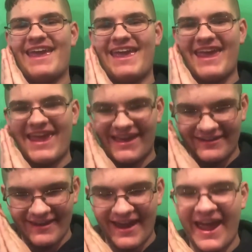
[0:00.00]

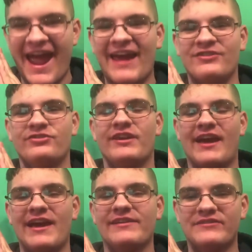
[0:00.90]
and I actually
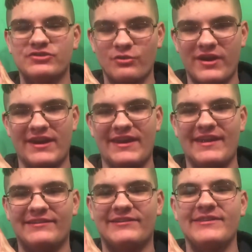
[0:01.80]
kind of enjoyed it.
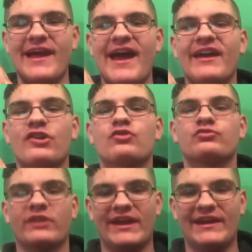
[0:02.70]
It's not
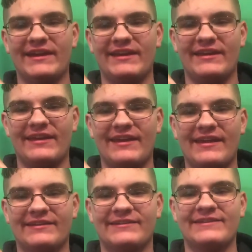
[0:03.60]
great.
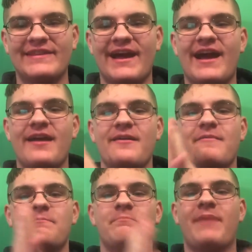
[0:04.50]
It's not
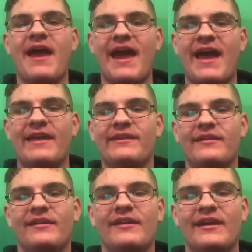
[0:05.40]
bad.
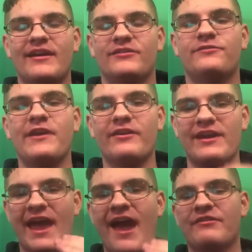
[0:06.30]
It's
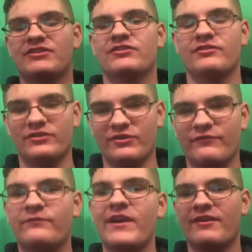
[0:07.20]
very average. It's your
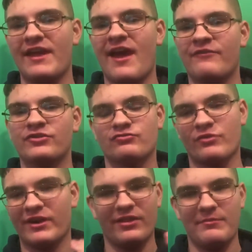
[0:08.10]
very average
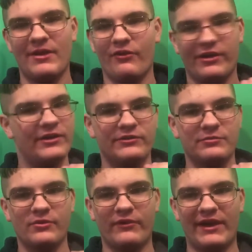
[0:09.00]
run-of-the-mill kids
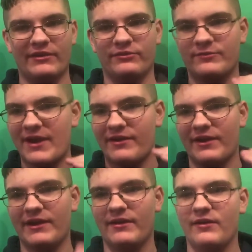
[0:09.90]
movie. It's
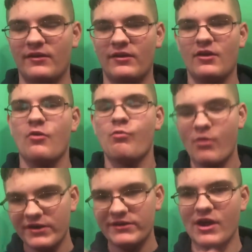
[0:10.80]
very
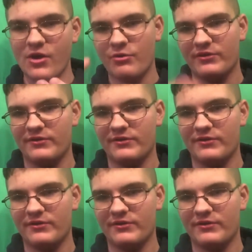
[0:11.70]
one note,